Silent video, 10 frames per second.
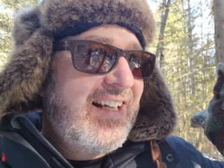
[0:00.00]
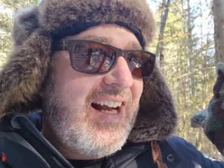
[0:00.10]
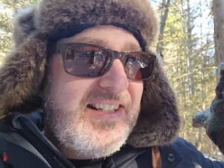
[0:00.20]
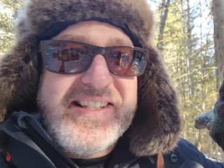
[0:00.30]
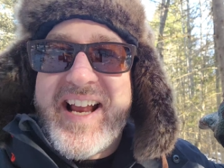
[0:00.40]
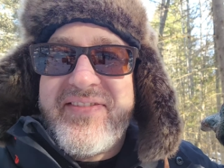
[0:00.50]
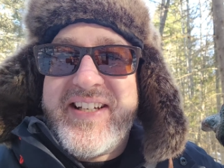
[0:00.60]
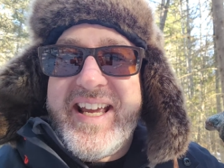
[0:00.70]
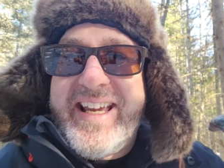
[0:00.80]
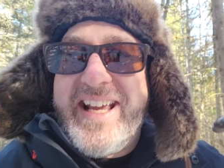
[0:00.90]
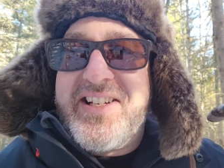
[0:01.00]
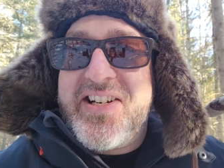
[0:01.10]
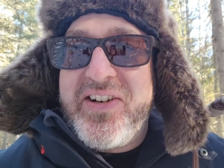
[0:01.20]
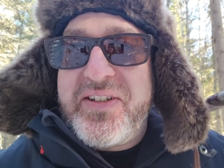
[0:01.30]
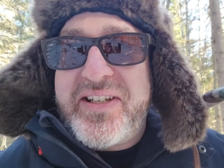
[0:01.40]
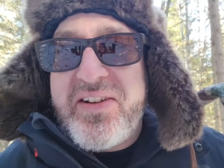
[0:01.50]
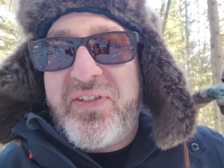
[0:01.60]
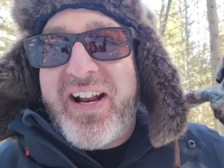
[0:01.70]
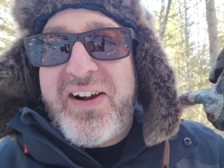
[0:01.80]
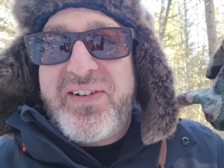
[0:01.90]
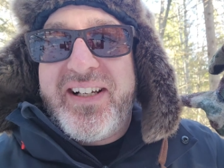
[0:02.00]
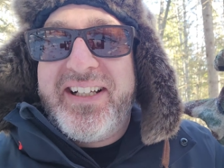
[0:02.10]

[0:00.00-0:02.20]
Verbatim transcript: I just have to get Gage to go sniff it out.